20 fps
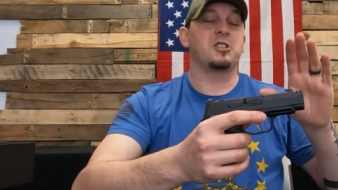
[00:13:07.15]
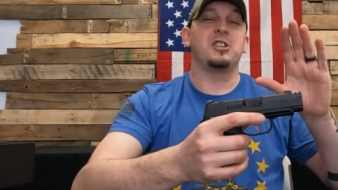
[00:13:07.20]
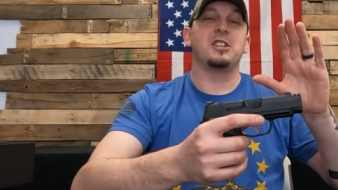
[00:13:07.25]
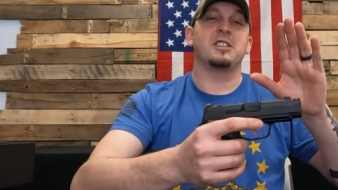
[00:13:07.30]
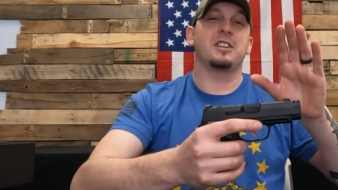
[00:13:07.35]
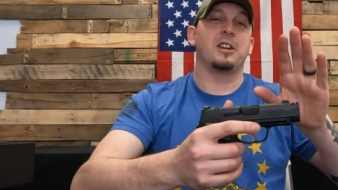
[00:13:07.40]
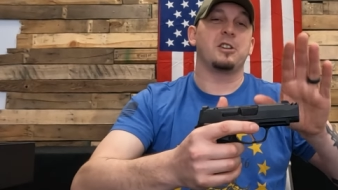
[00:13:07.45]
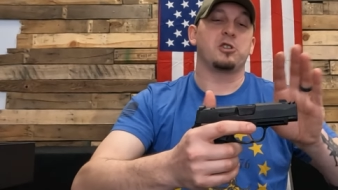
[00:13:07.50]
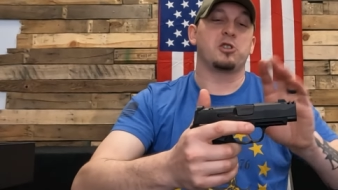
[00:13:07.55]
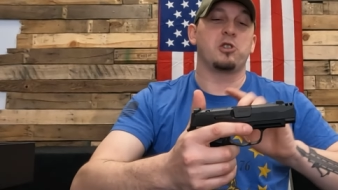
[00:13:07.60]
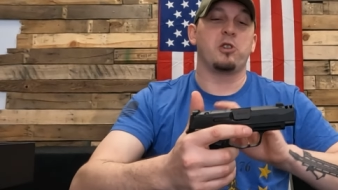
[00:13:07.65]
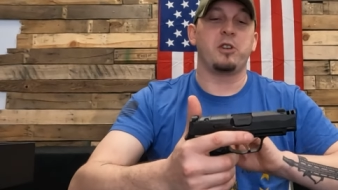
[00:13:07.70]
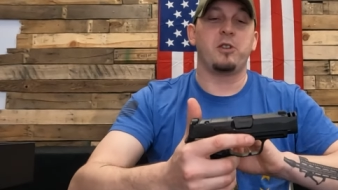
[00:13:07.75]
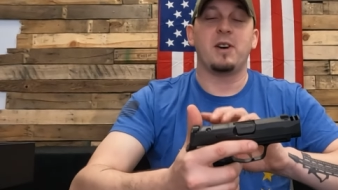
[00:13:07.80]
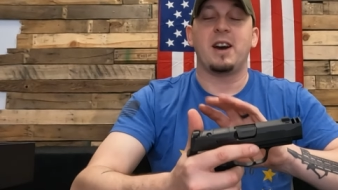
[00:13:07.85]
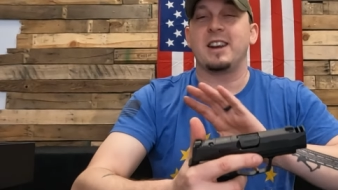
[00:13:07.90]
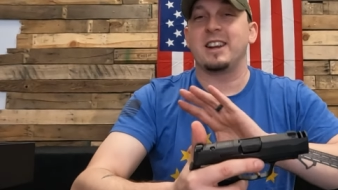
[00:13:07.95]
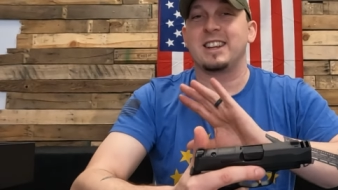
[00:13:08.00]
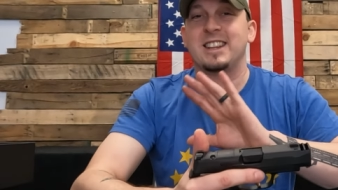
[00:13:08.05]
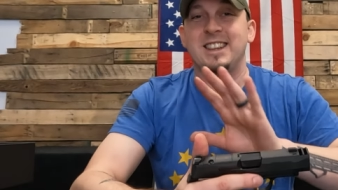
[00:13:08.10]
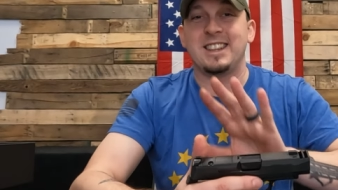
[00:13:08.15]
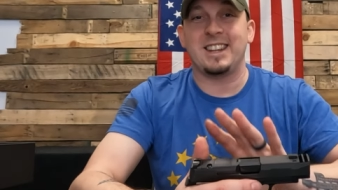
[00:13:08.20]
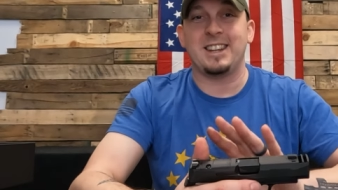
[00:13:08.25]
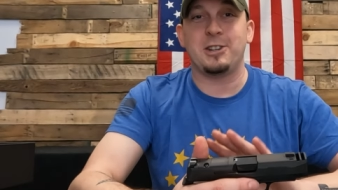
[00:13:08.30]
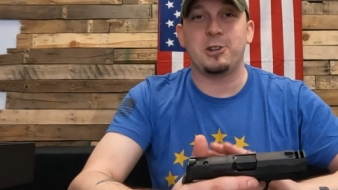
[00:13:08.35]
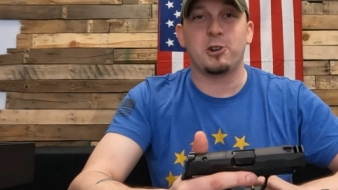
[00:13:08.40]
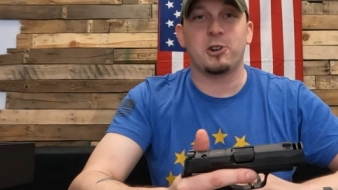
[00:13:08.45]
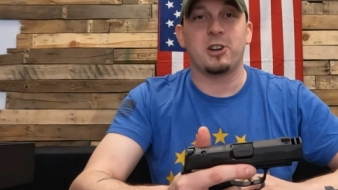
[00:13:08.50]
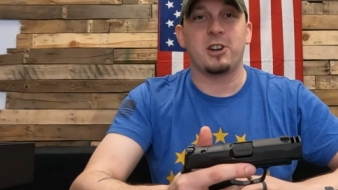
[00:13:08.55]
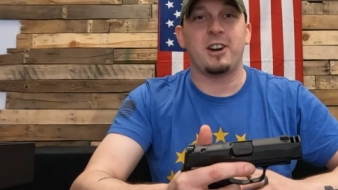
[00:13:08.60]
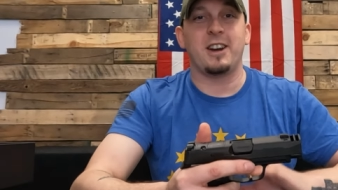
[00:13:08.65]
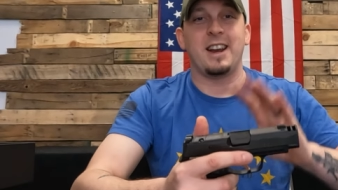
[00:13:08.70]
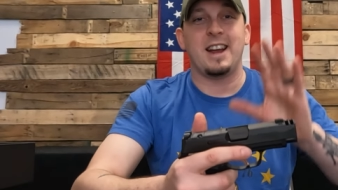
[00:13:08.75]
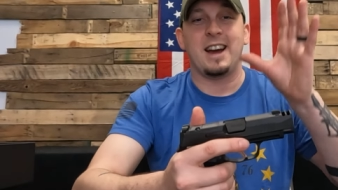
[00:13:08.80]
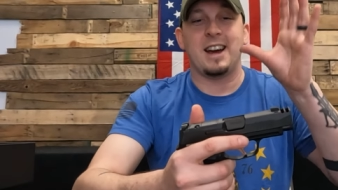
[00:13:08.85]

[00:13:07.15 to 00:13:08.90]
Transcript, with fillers: She's going to show you how to clean your gun,